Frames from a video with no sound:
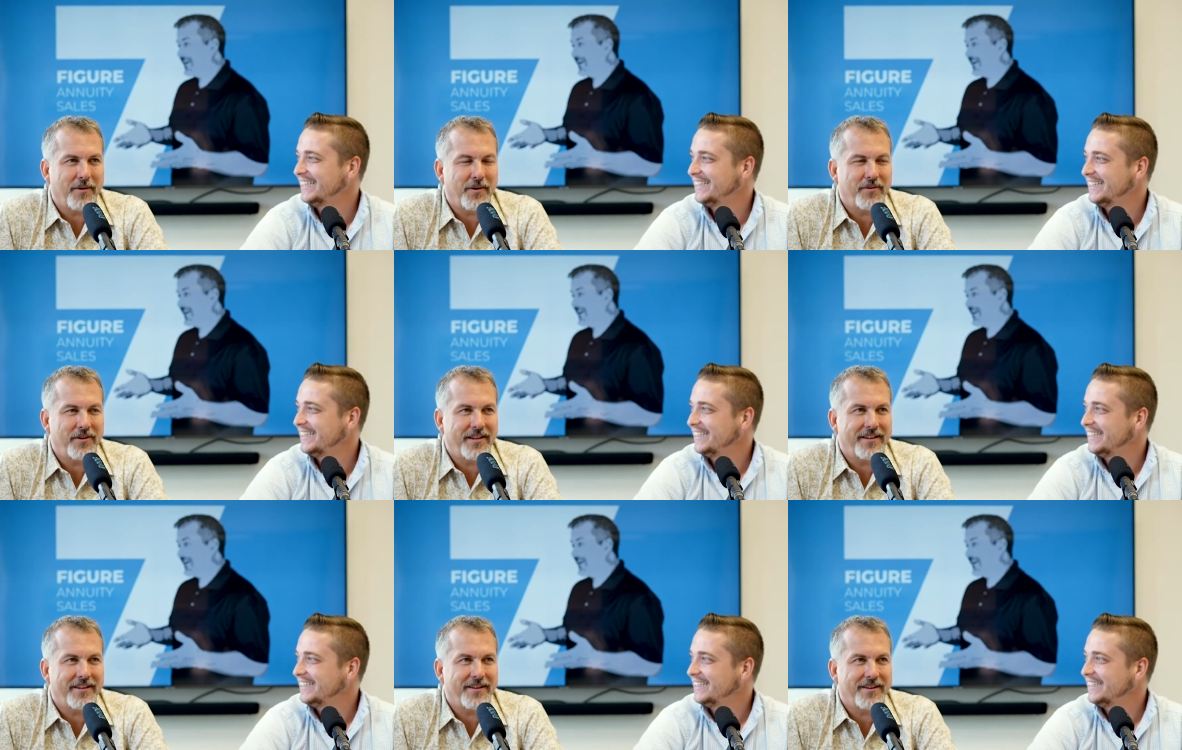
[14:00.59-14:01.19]

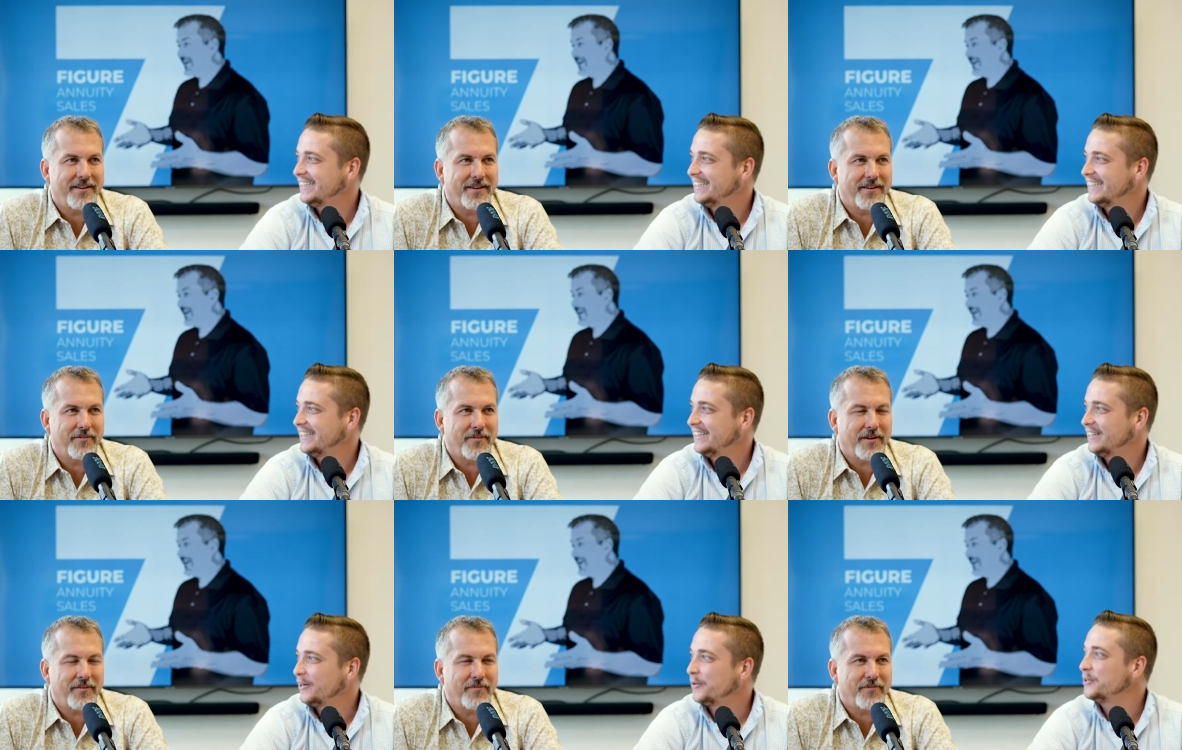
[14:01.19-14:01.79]
Speaker 1: bone-in.
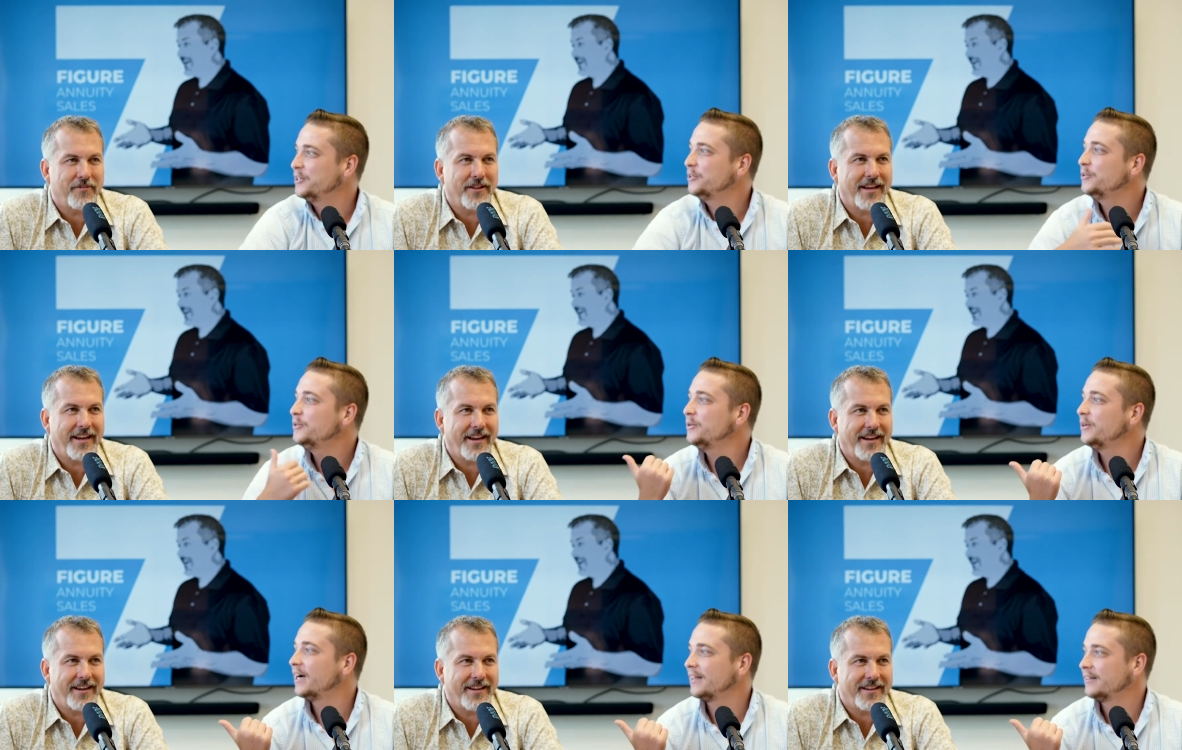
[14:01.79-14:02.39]
Uh, oh,
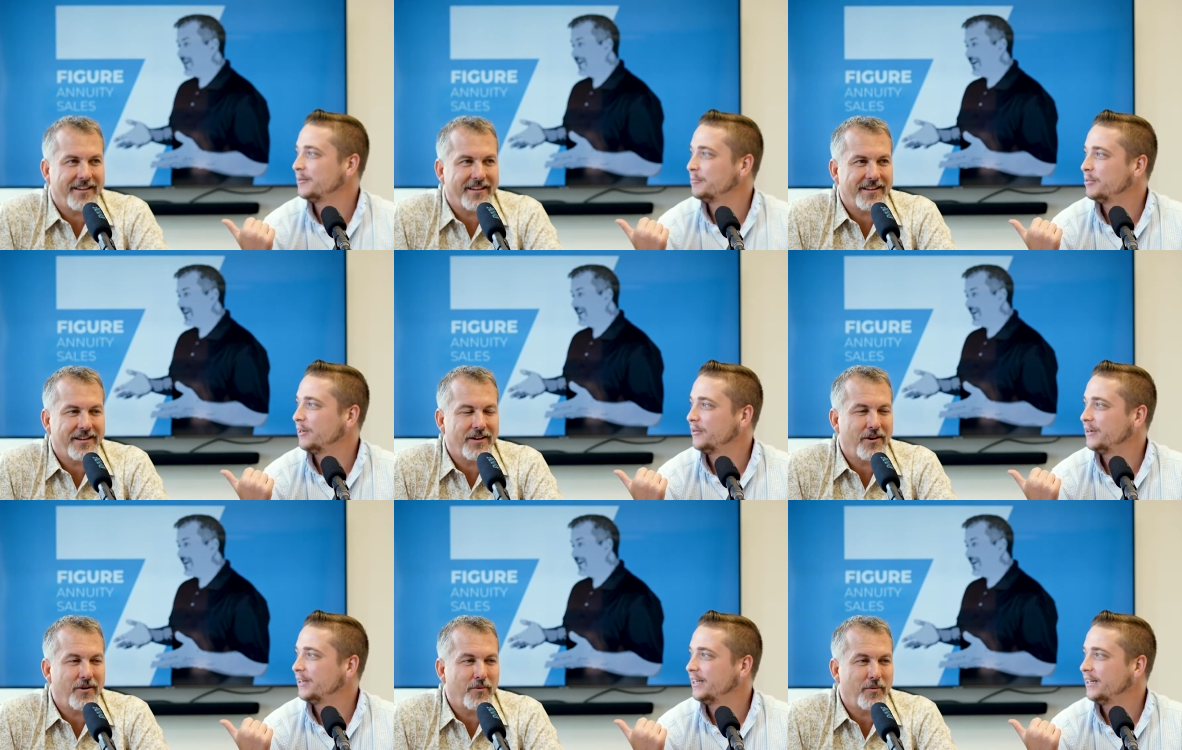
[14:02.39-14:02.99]
Speaker 2: filet. You got the
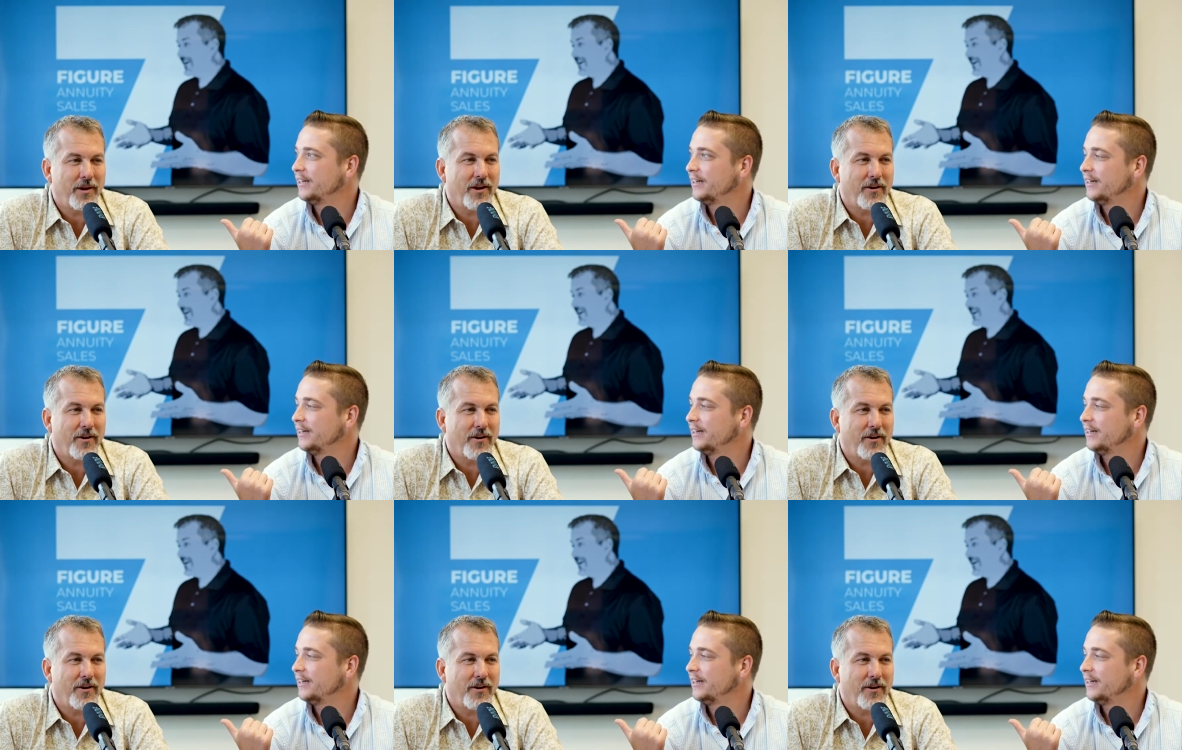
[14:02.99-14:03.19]
bone no, in. No, we